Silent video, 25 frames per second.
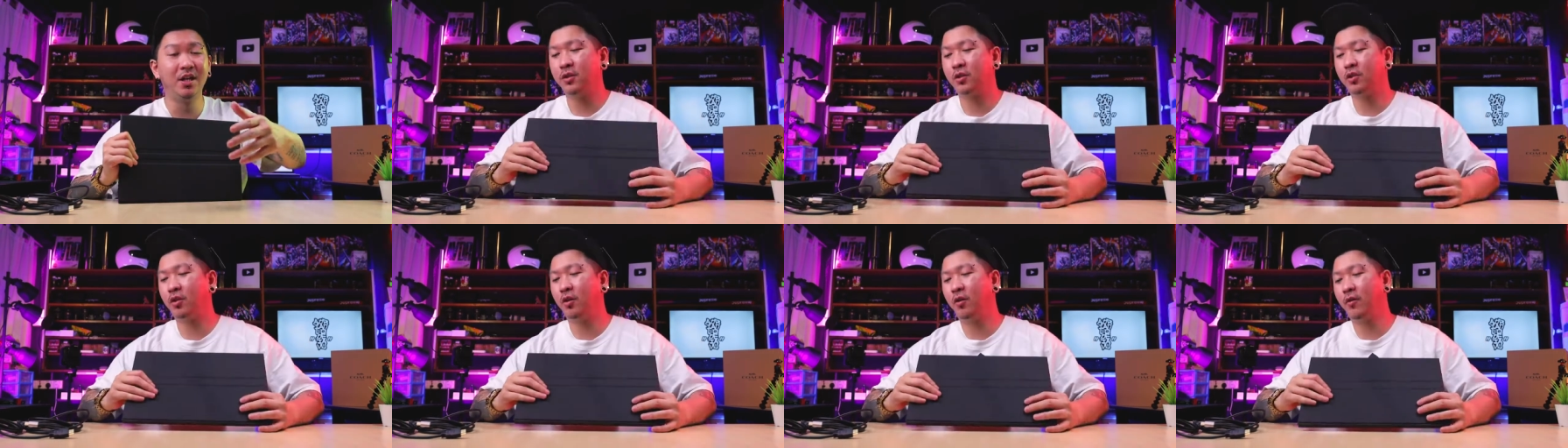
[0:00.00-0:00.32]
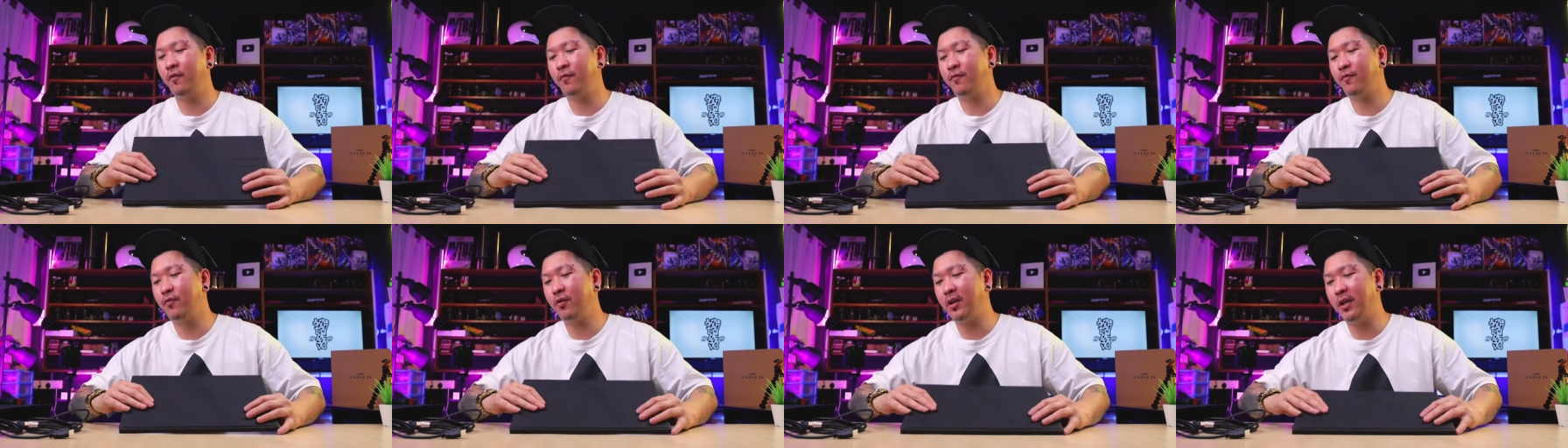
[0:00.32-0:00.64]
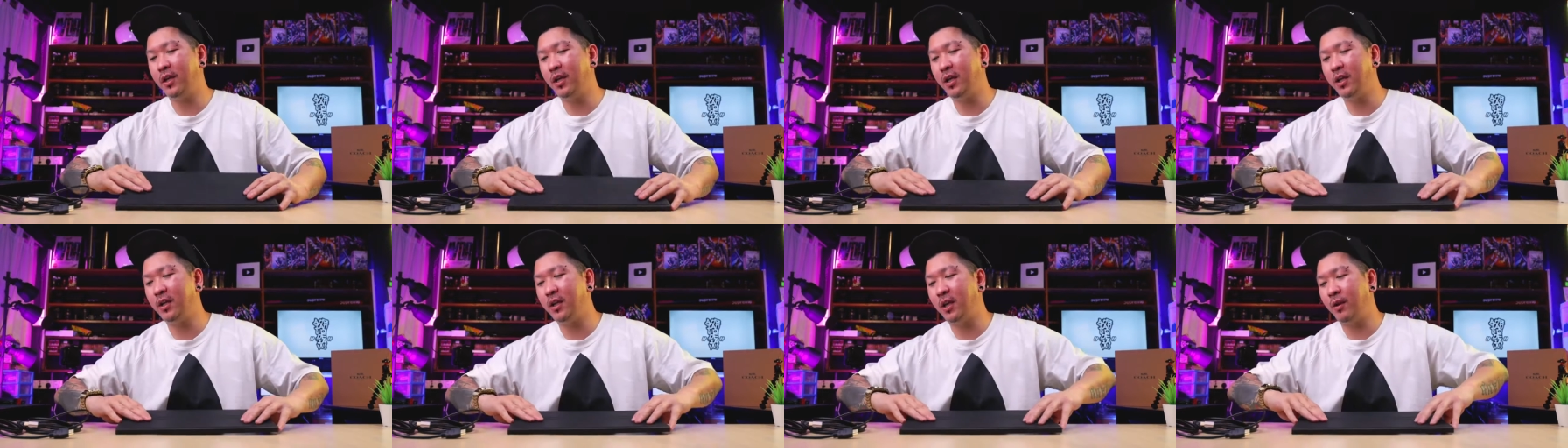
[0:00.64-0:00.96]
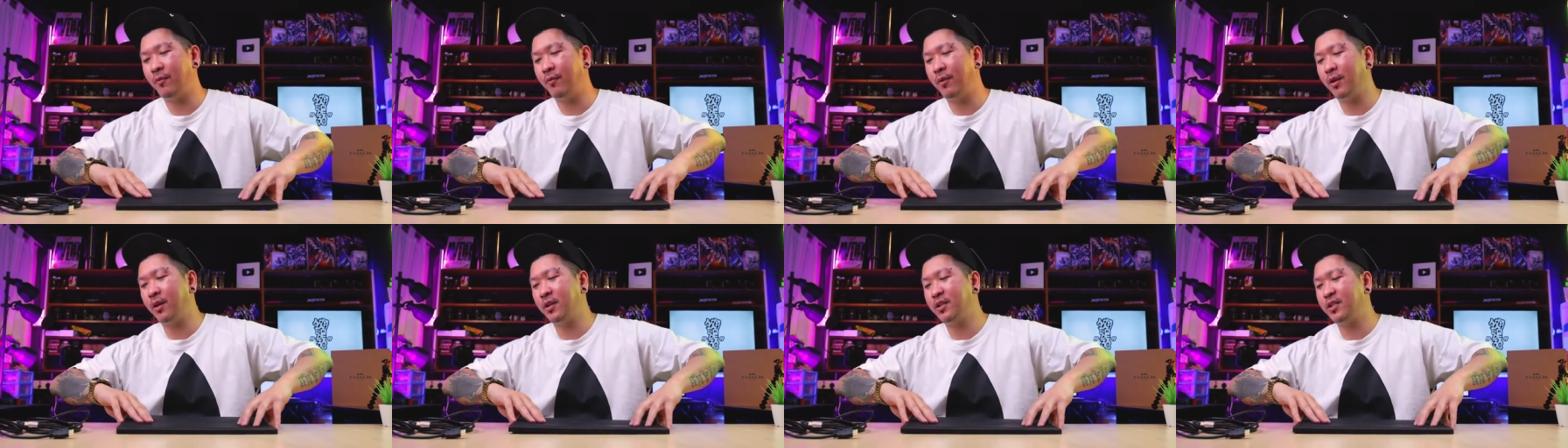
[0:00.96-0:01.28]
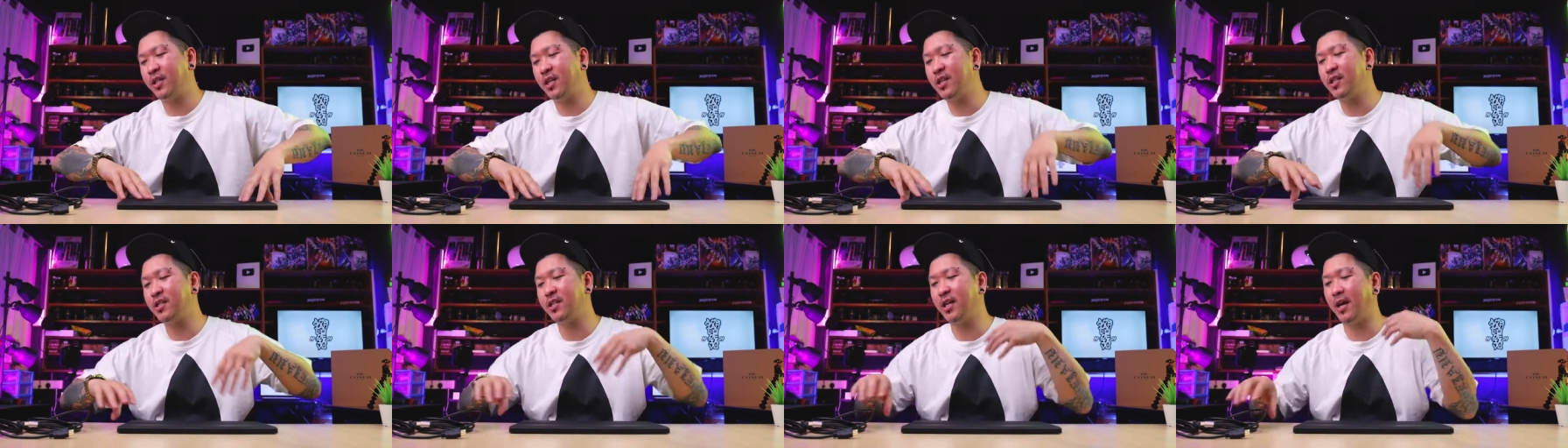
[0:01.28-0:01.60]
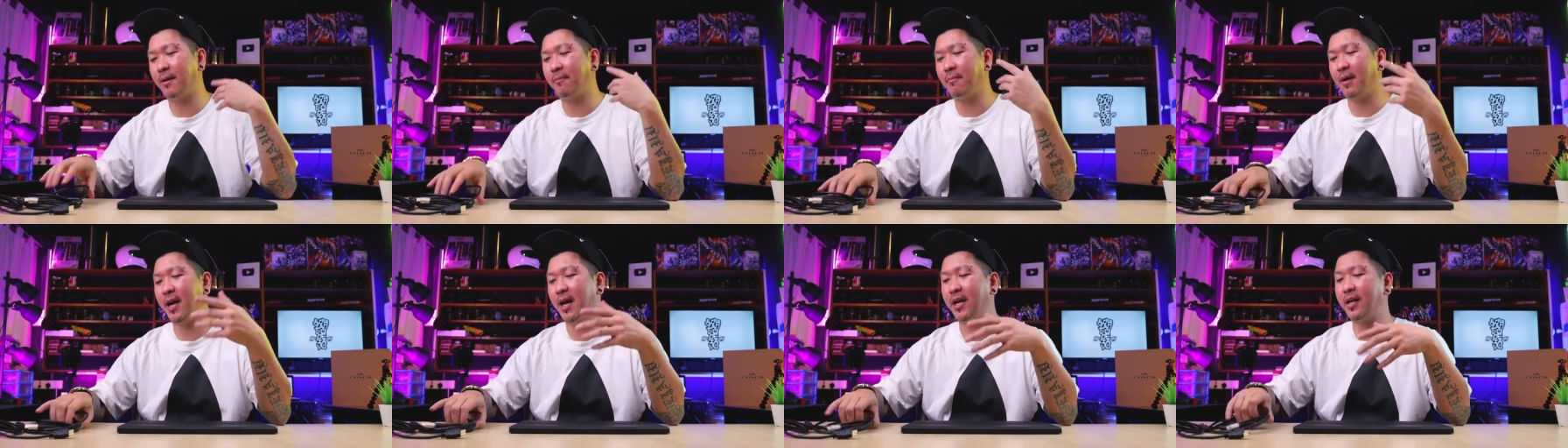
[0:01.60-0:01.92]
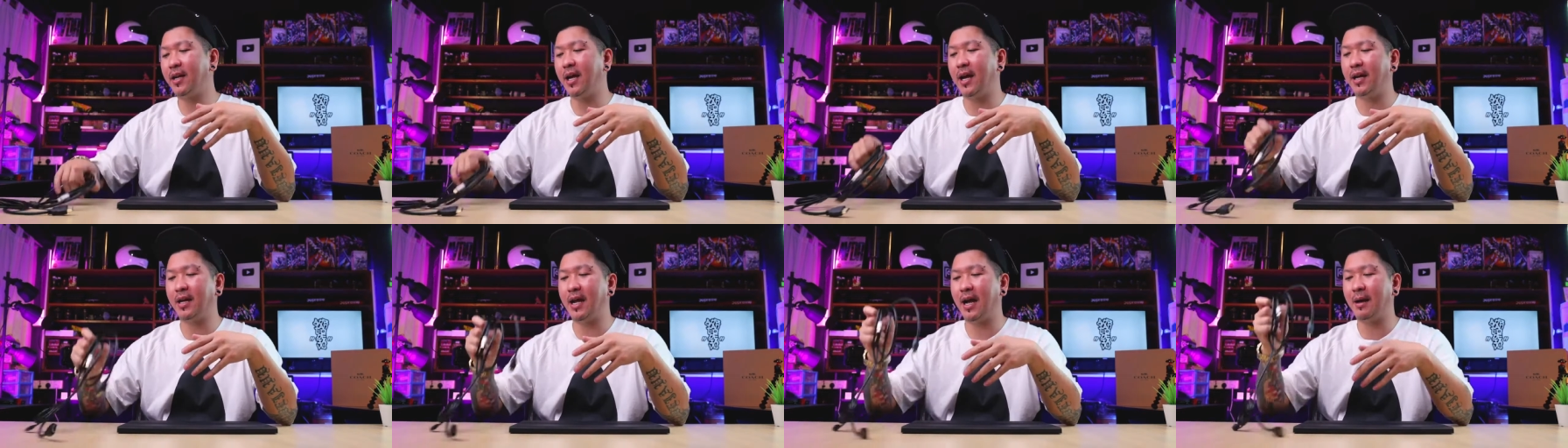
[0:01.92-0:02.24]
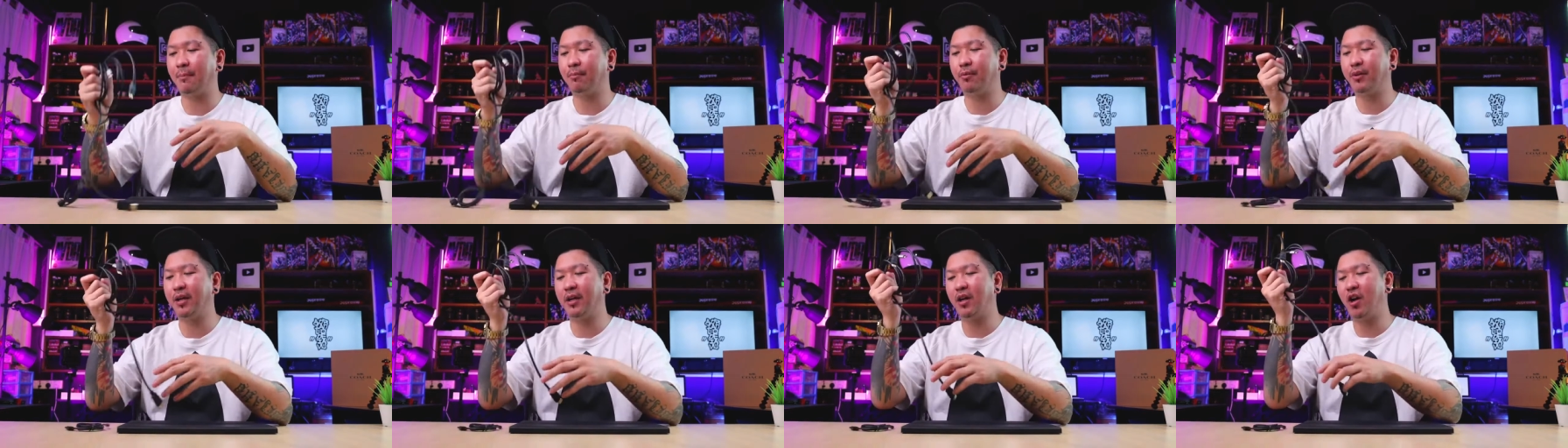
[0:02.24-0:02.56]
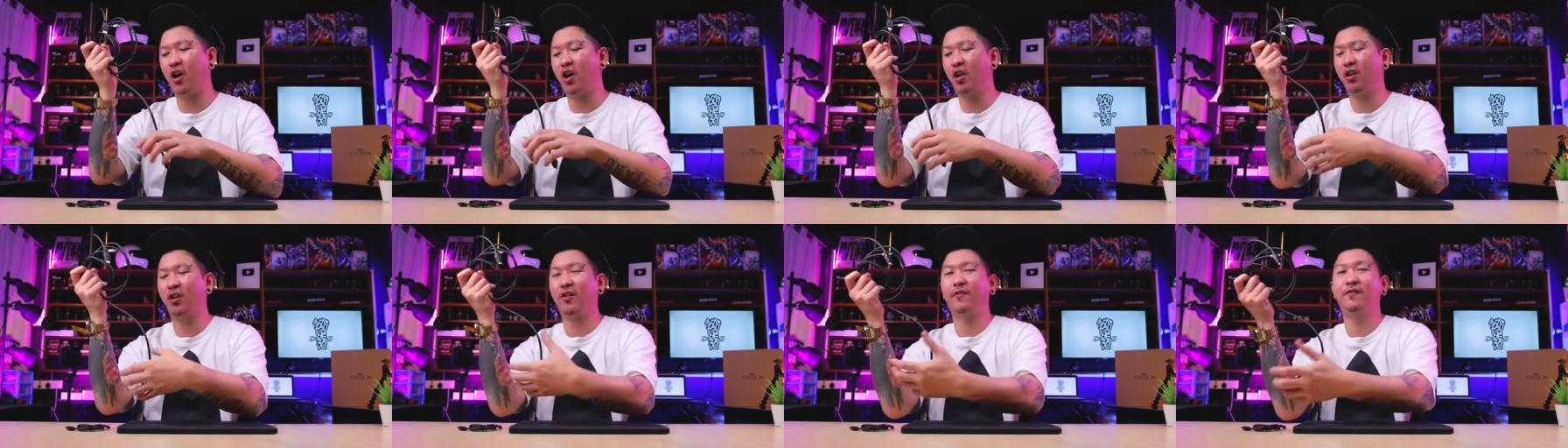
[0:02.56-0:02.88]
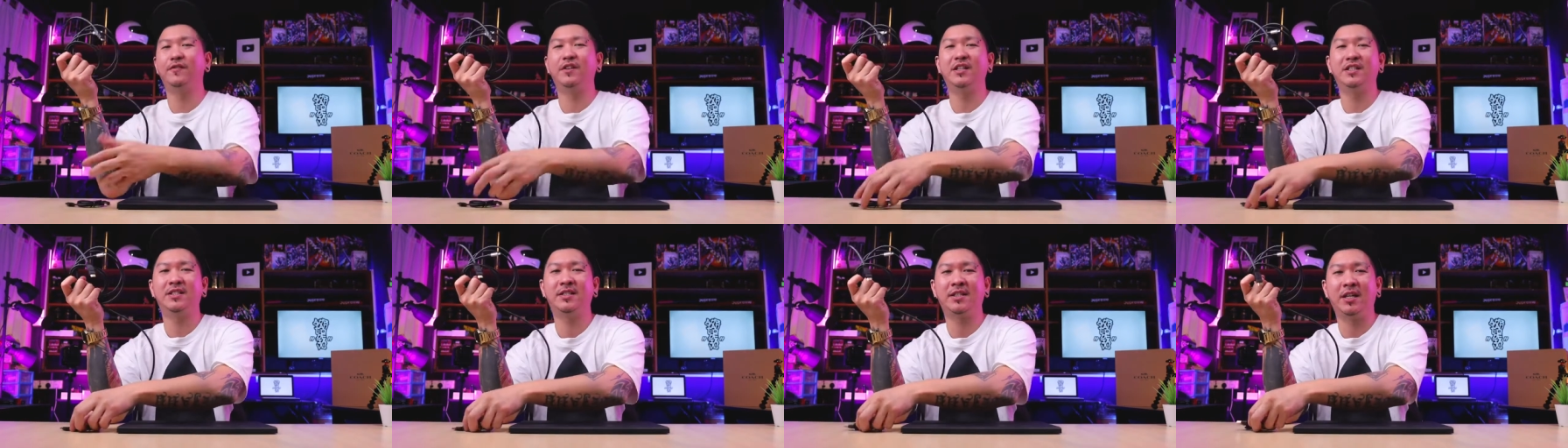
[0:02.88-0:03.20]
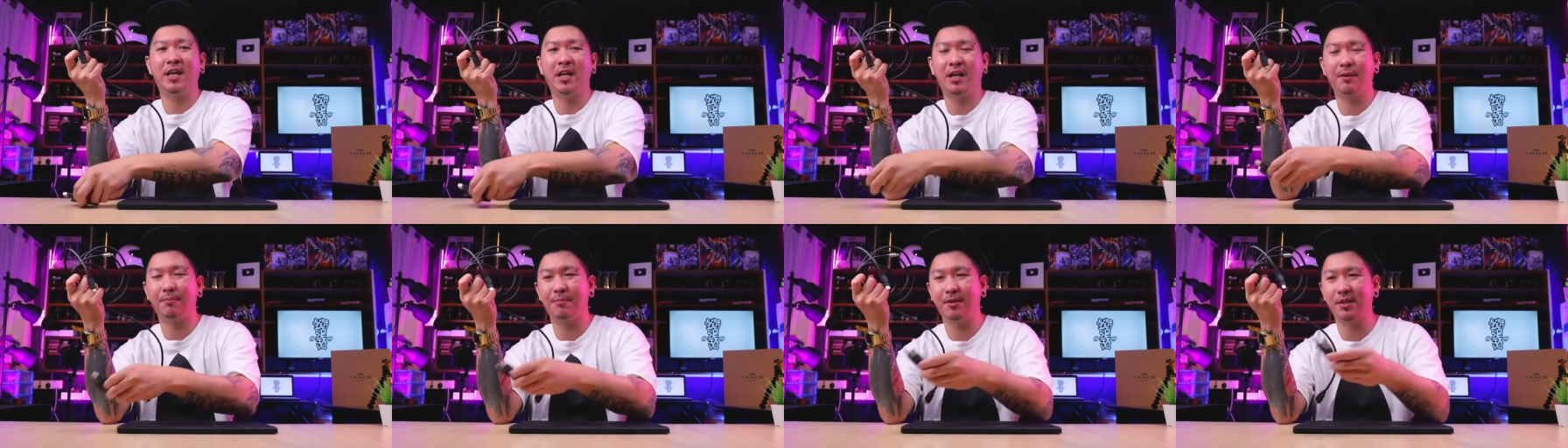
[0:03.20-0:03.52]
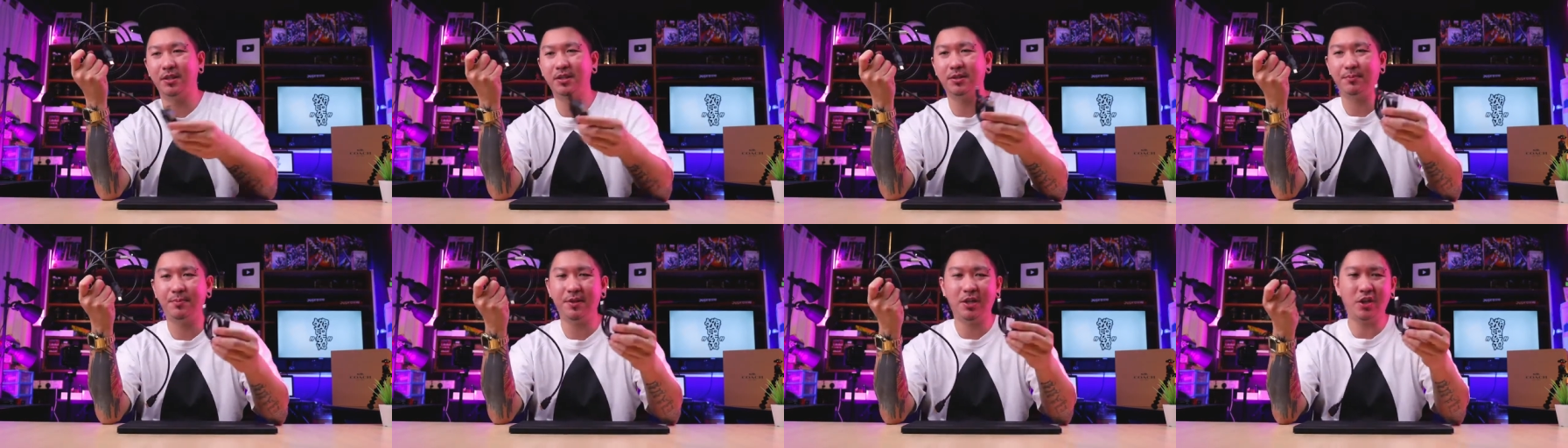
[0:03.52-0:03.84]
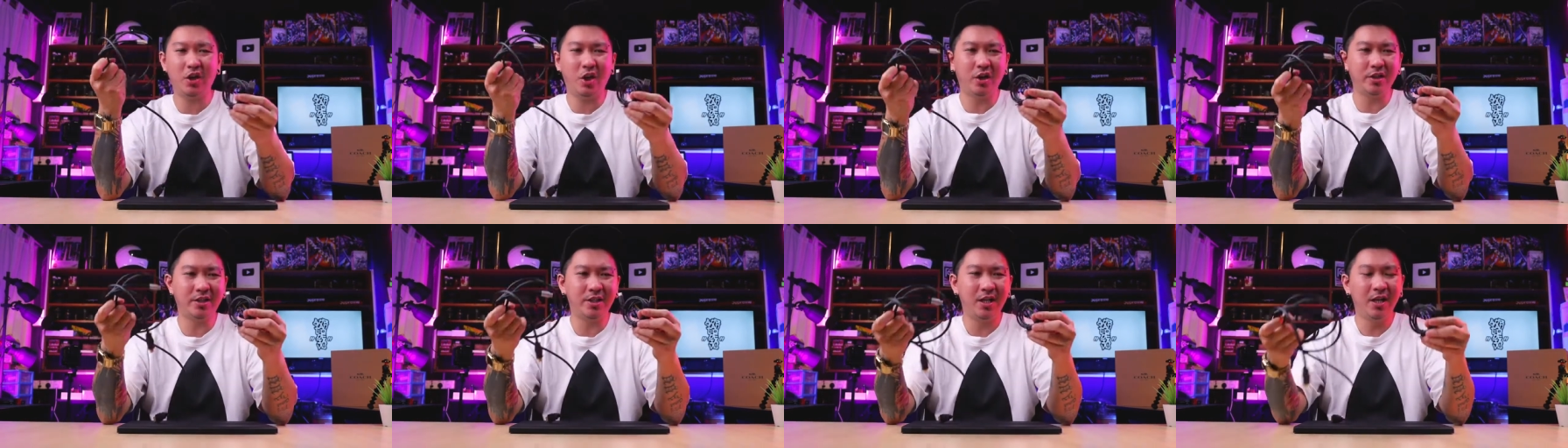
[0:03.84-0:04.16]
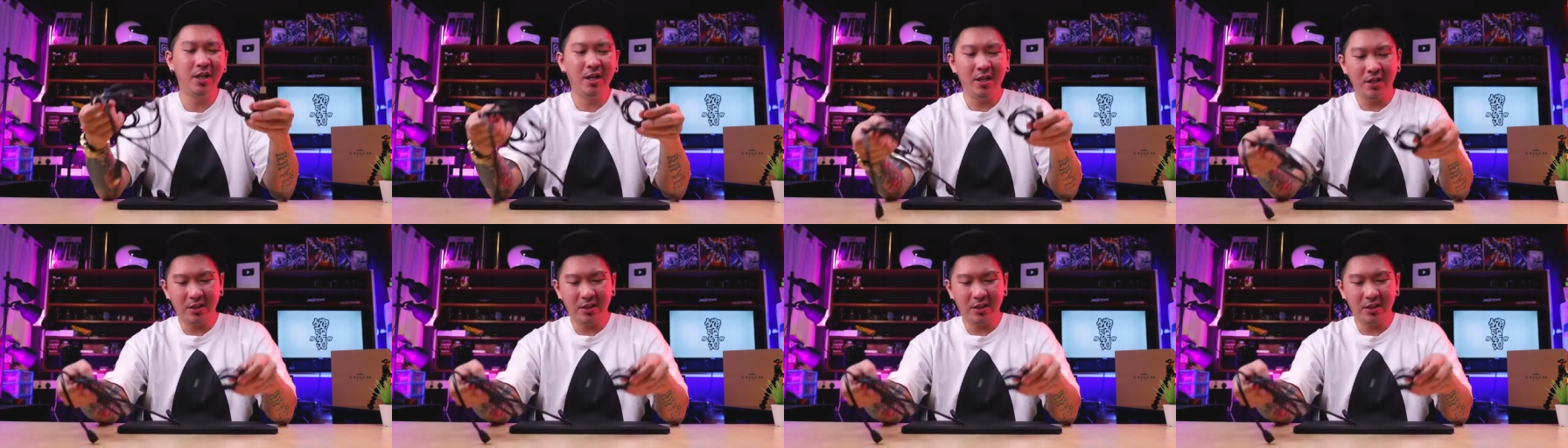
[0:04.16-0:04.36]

So hopefully they will change their mind and upgrade all of these cables, because